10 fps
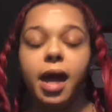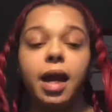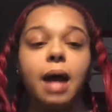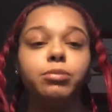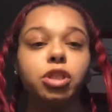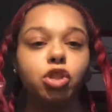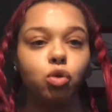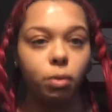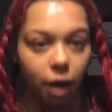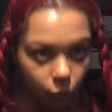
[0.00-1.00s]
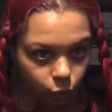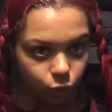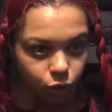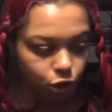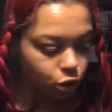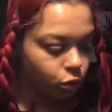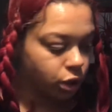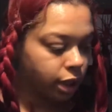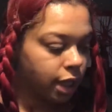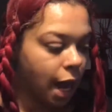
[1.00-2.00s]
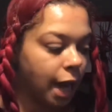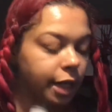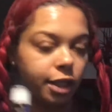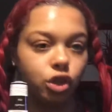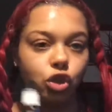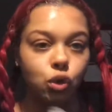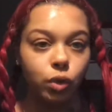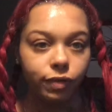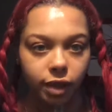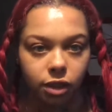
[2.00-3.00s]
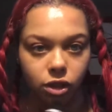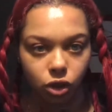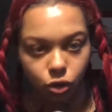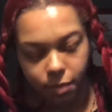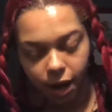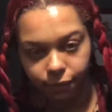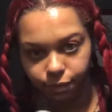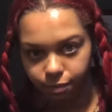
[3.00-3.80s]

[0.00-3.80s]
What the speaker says: And I'm just doing my roots. Usually I need 2 of these to do my